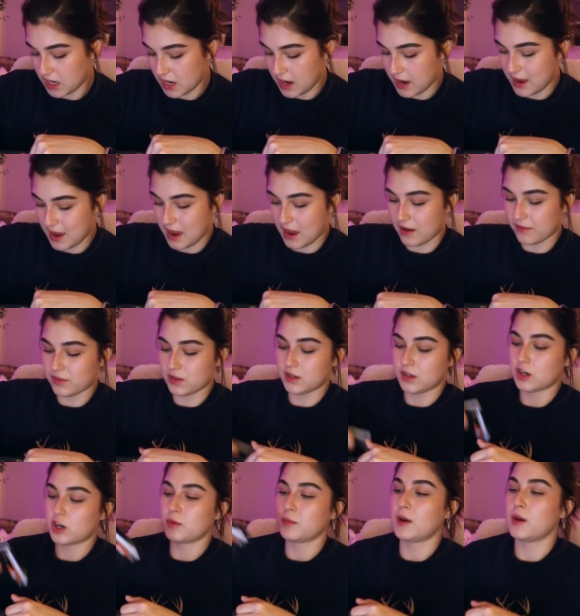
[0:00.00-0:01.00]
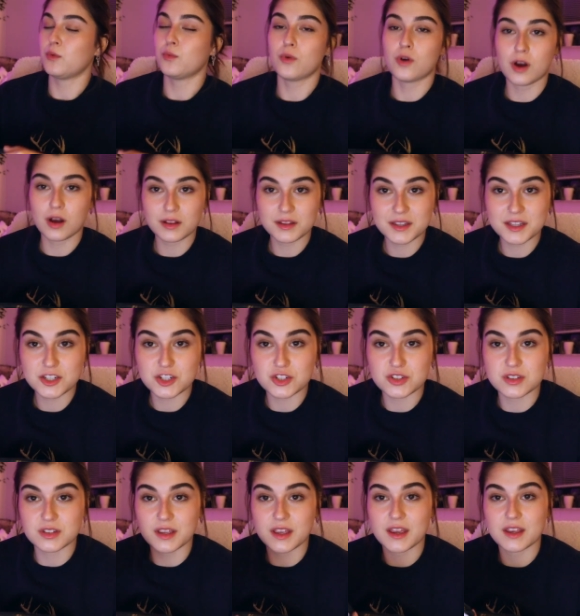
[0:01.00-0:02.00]
I have in here my wallet
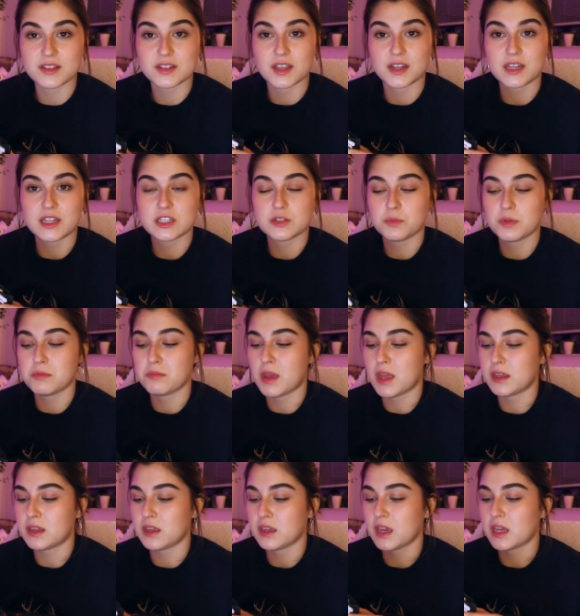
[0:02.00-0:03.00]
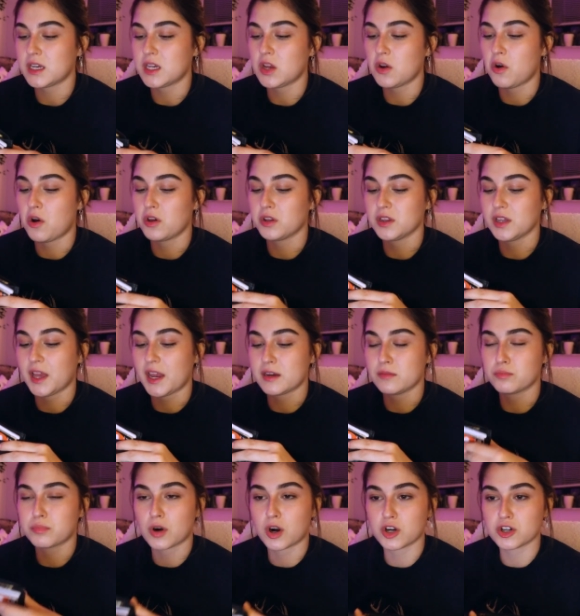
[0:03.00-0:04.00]
just in case I need to be making any
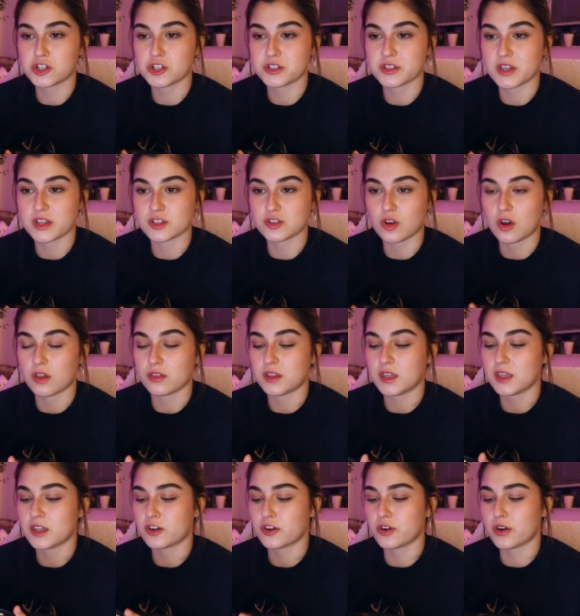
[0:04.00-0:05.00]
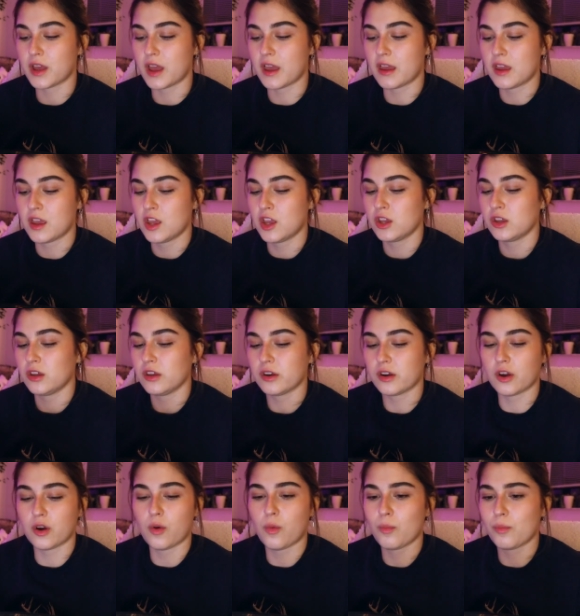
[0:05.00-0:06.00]
online purchases on the internet. You
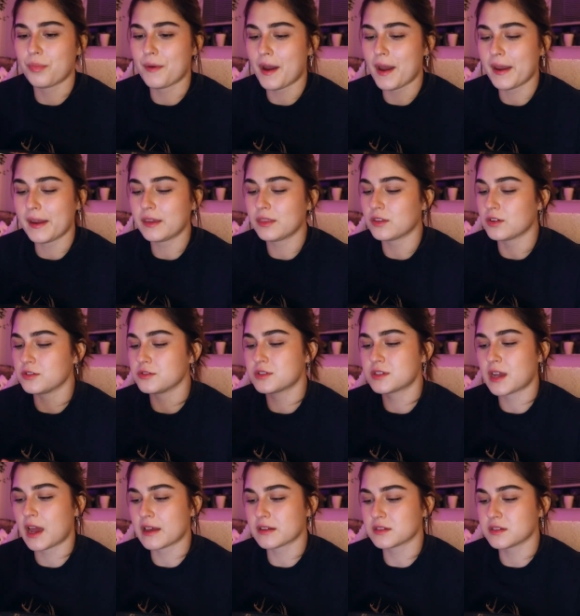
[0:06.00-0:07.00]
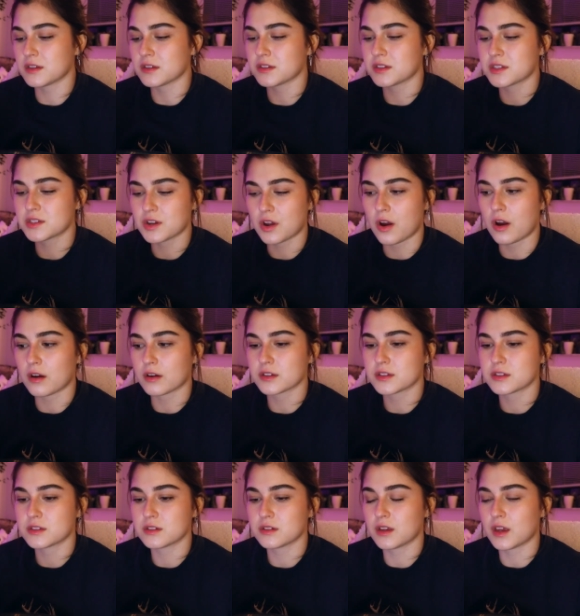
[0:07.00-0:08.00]
know, buying those Tesla
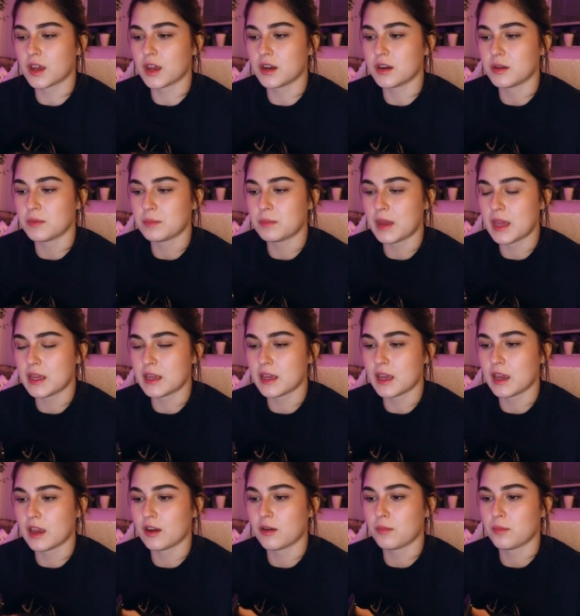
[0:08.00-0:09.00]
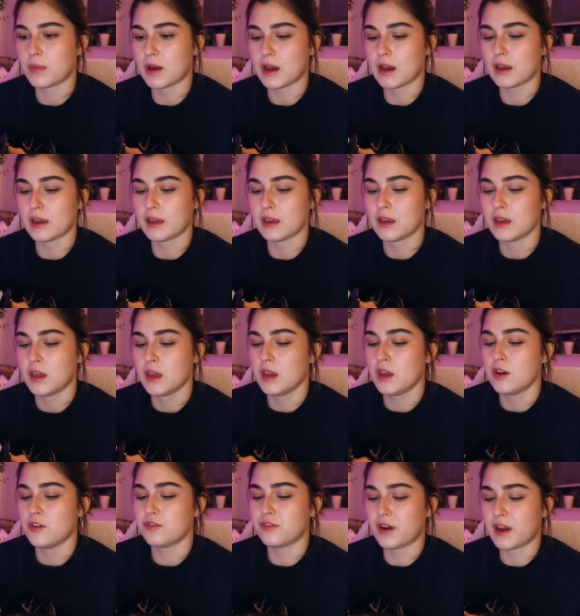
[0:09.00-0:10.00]
stocks and making my
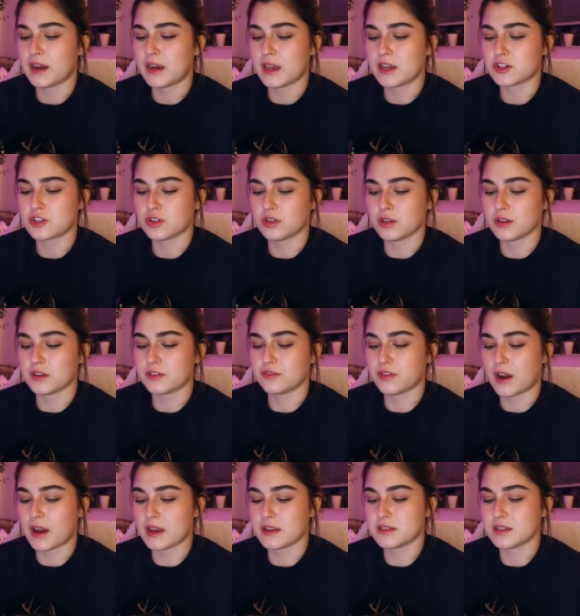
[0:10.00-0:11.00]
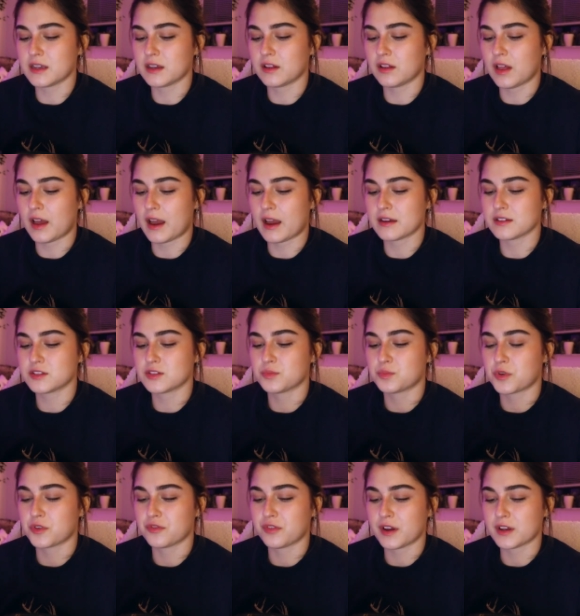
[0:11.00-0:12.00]
financial advising class
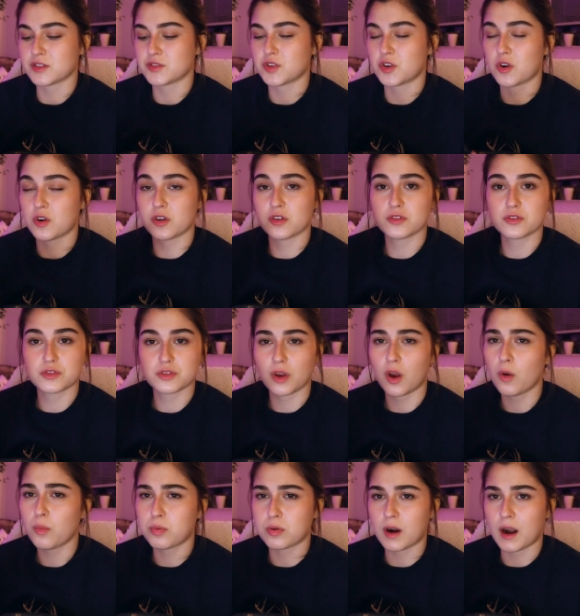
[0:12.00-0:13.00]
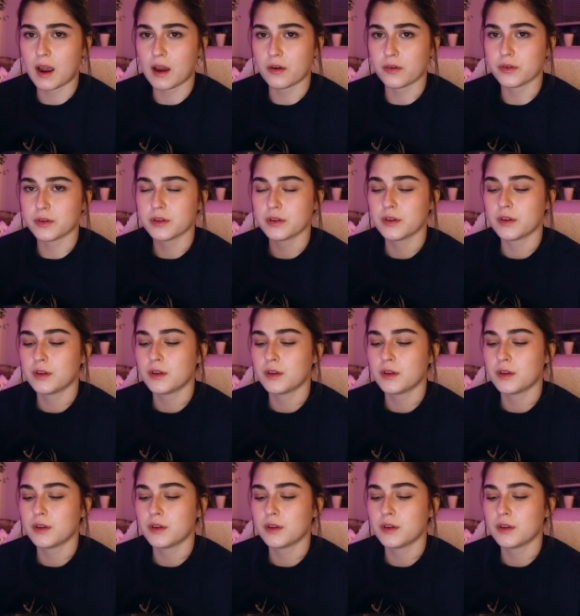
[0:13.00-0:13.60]
professor so proud.